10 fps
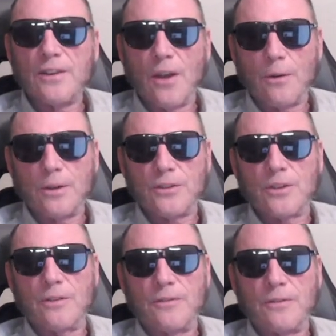notice
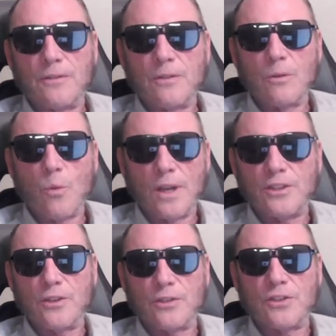of
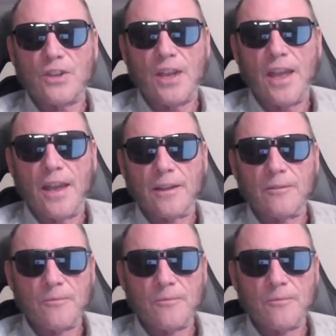what you're seeing.